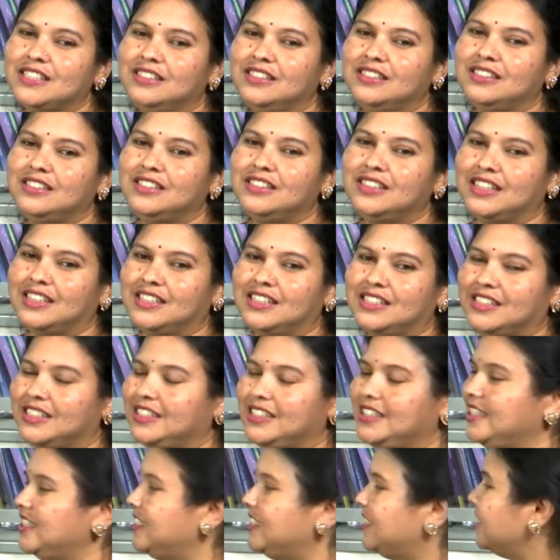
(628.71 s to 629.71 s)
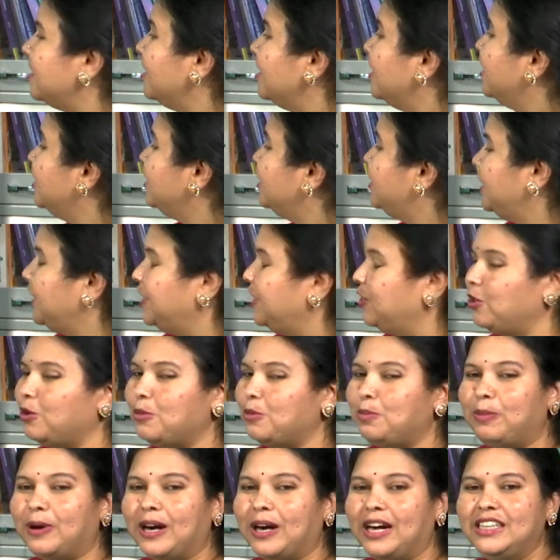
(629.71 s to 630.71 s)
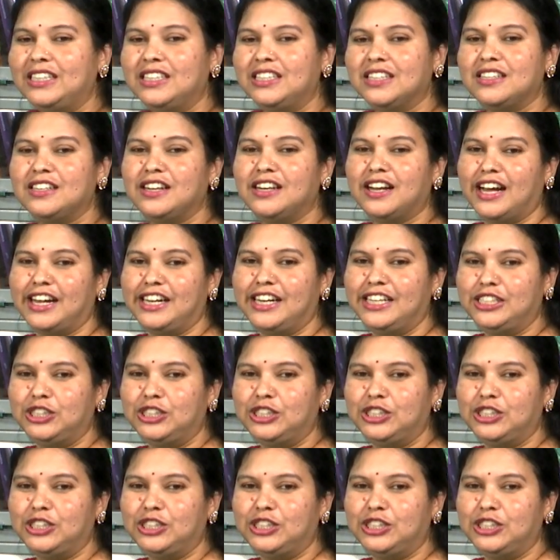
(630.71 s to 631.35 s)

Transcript: Yes, it is 0.92.